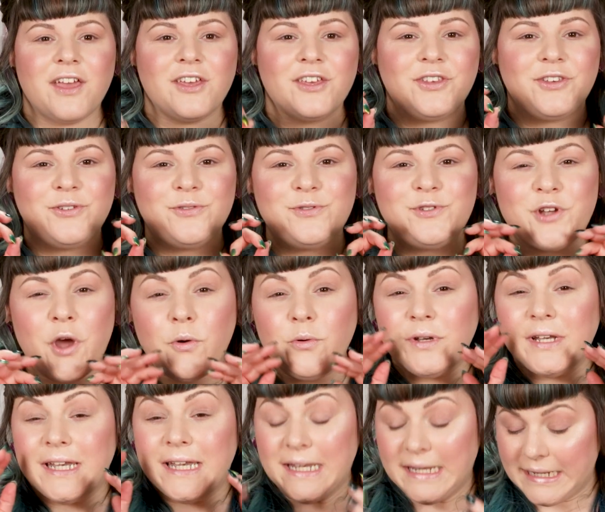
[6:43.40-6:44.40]
You
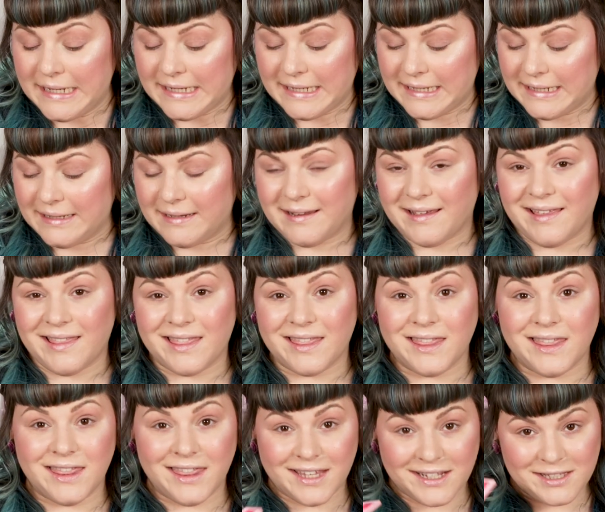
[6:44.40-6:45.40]
don't need
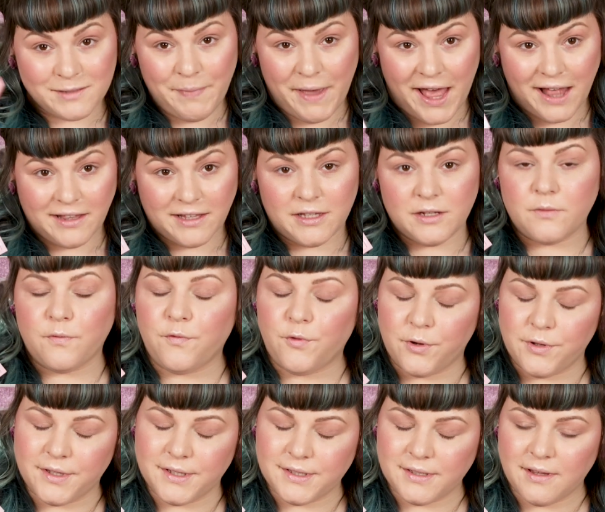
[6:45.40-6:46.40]
this palette
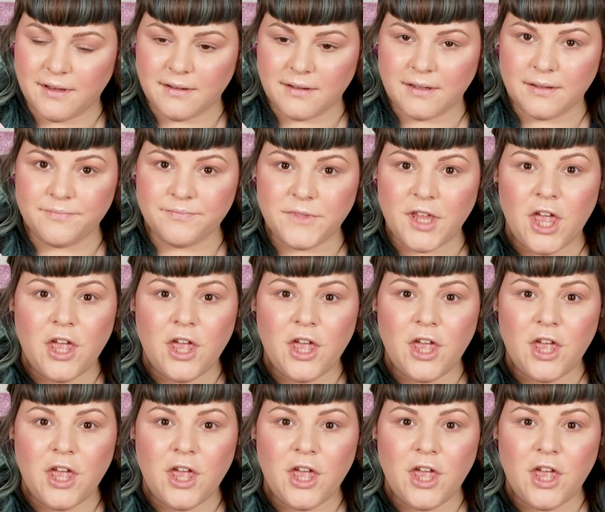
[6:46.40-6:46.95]
for this look.